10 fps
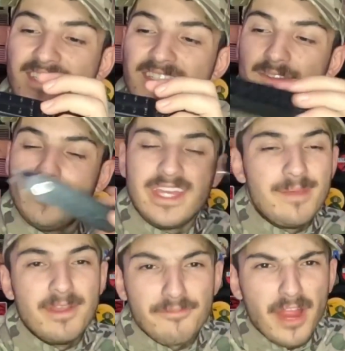we came
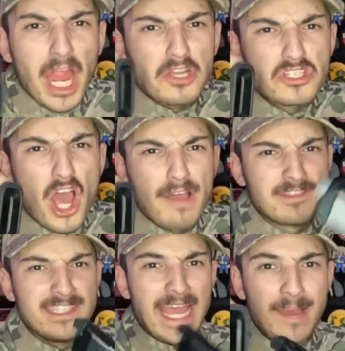here for
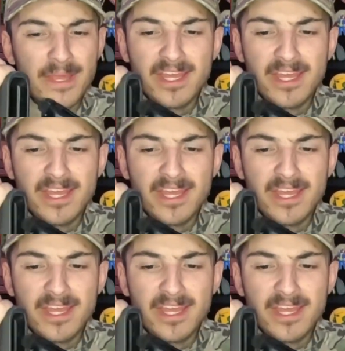airsoft, damn it!